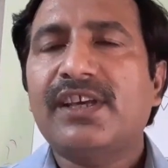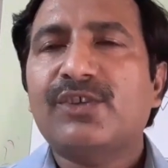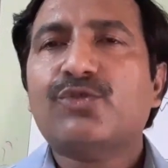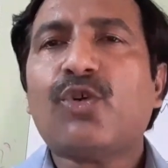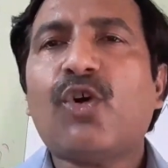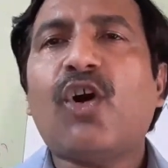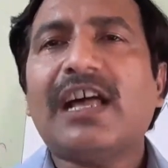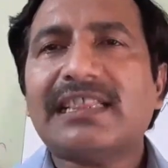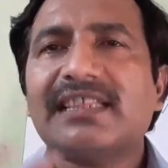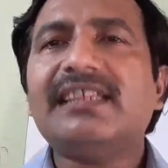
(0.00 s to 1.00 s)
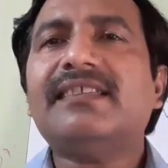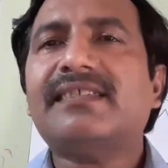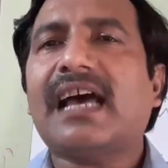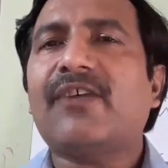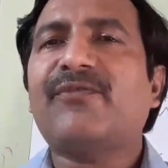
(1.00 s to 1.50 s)
So all these
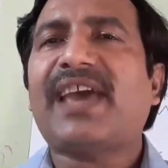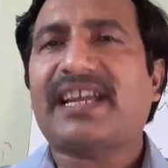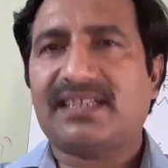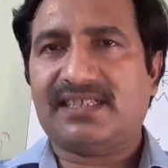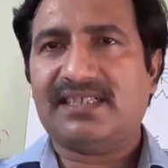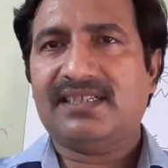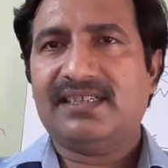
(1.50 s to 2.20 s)
affect